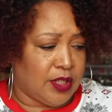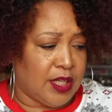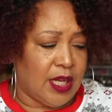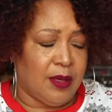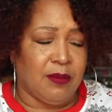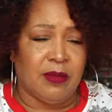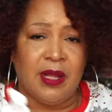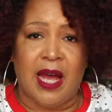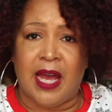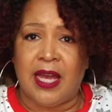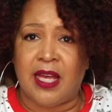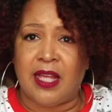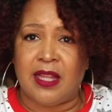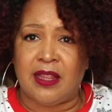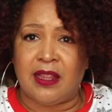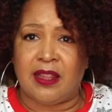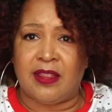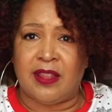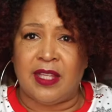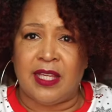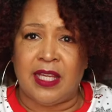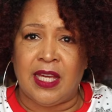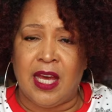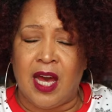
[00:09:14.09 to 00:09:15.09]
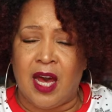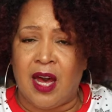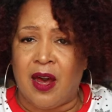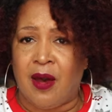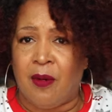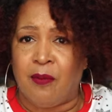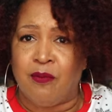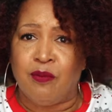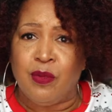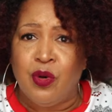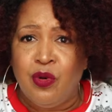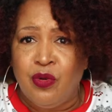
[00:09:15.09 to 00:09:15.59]
seem like the
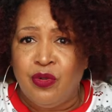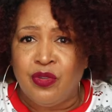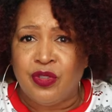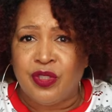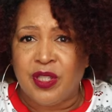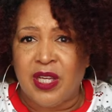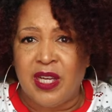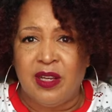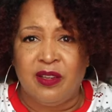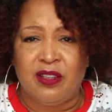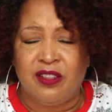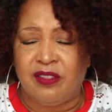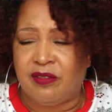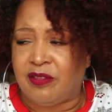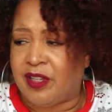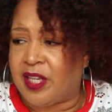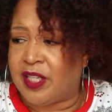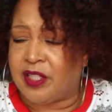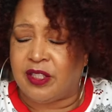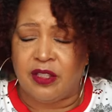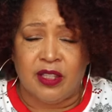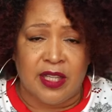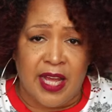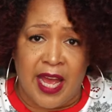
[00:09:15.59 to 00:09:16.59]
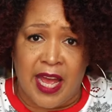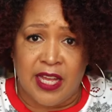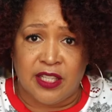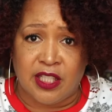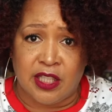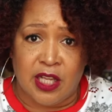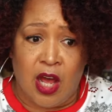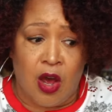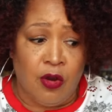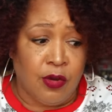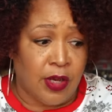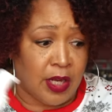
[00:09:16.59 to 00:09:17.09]
um, mousse, it just
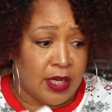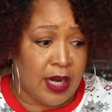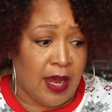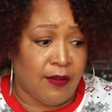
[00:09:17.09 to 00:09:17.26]
lasts longer.